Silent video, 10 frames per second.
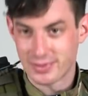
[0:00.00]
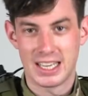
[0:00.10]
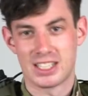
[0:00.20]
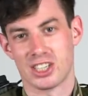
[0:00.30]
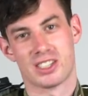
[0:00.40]

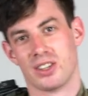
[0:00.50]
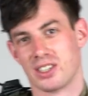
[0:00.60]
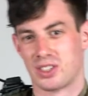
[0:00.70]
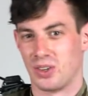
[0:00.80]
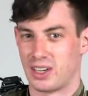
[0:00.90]
It's just not
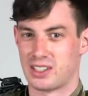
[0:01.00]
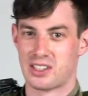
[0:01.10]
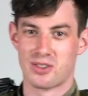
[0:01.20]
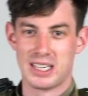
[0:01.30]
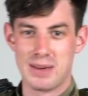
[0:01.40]
as sturdy. It's
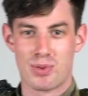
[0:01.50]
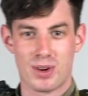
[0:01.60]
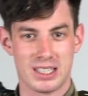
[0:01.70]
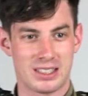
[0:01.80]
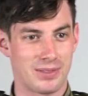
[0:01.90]
a 3D
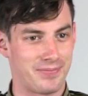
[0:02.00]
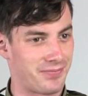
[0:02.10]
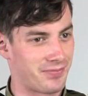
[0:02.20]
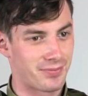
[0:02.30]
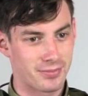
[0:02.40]
print.
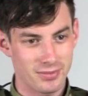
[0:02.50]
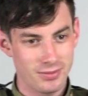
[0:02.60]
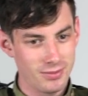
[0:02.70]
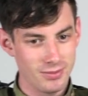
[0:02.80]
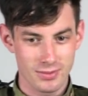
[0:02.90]

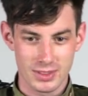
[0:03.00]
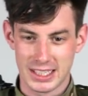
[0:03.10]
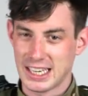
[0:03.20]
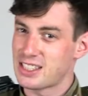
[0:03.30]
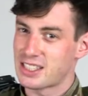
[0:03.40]

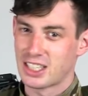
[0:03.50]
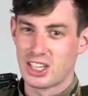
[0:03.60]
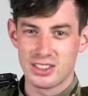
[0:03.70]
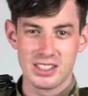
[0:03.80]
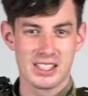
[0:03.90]
It is a
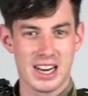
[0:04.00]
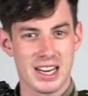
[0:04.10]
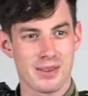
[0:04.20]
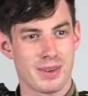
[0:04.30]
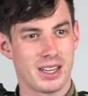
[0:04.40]
good
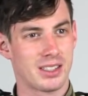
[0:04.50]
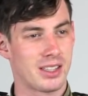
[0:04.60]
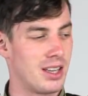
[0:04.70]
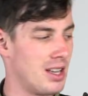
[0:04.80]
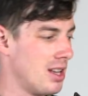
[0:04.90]
design,
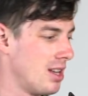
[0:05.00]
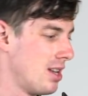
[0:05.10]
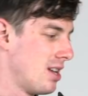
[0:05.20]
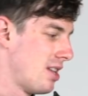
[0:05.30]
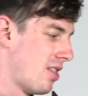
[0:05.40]
but
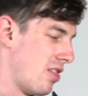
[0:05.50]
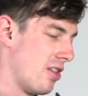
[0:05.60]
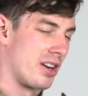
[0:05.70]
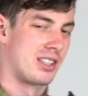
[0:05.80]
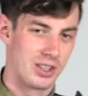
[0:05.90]

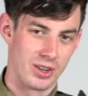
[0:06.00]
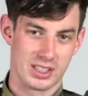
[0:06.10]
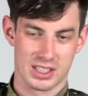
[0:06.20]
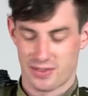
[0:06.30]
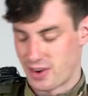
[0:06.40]
not as good
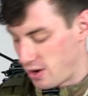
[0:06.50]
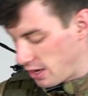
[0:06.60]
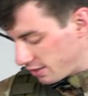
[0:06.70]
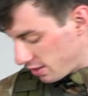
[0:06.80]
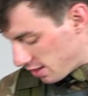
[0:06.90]
as the
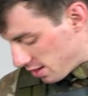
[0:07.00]
Safariland.